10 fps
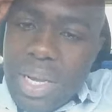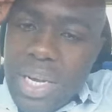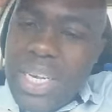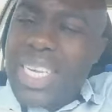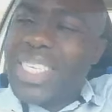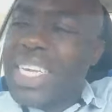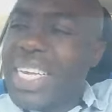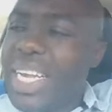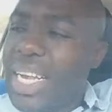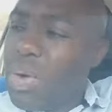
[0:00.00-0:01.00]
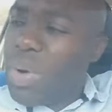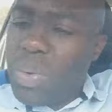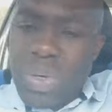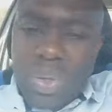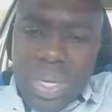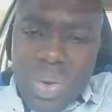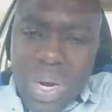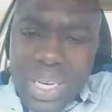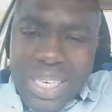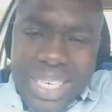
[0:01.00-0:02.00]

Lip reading: Is the what do they call it?